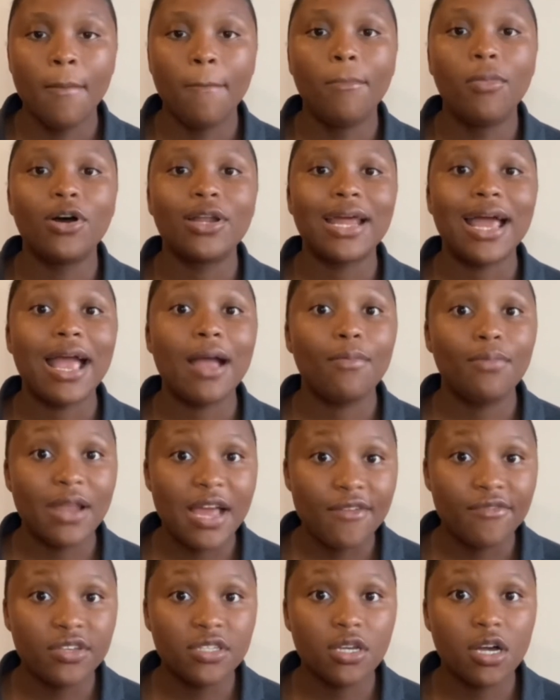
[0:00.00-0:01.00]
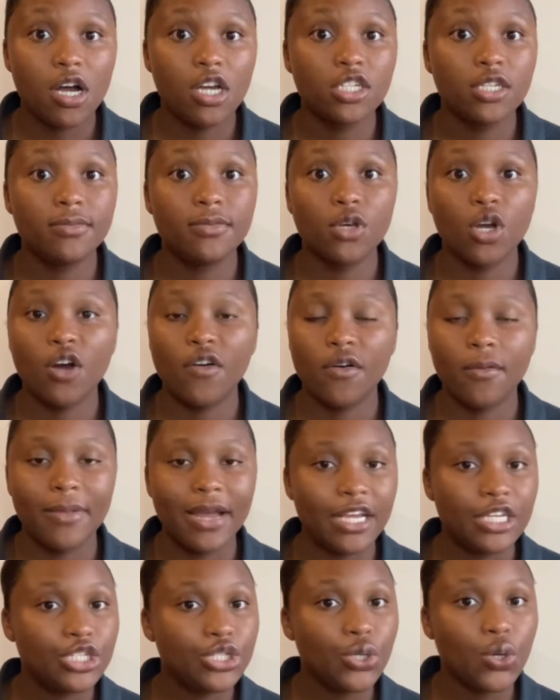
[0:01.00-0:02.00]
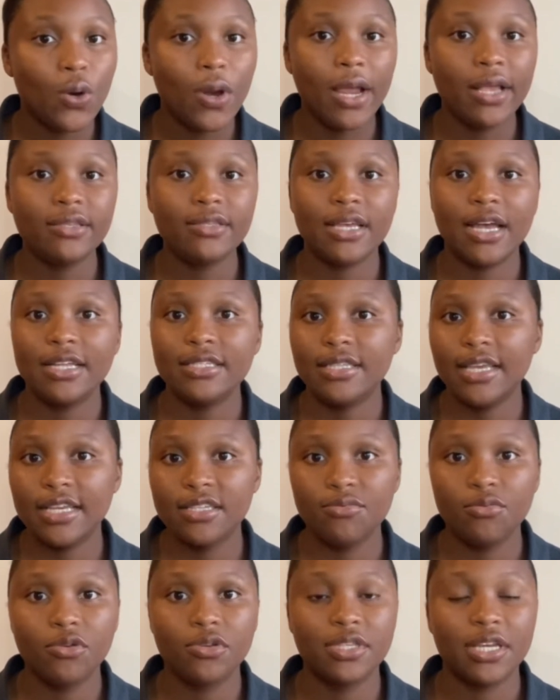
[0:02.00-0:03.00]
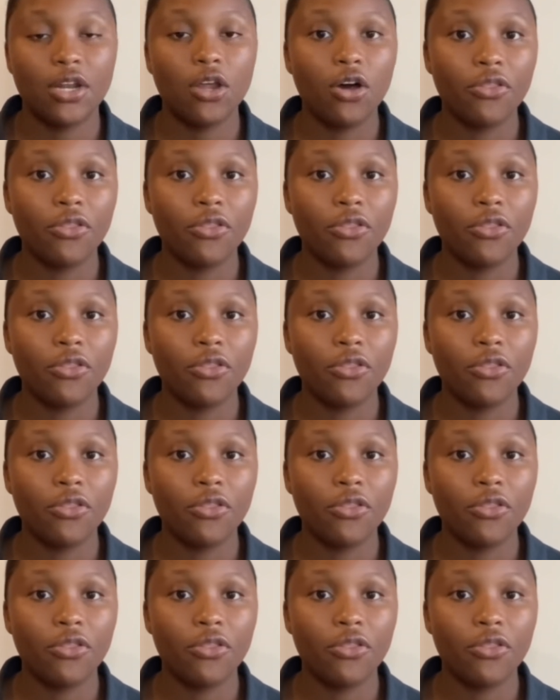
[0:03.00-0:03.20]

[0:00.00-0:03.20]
but I applied for scholarships to cover my insurance and textbooks and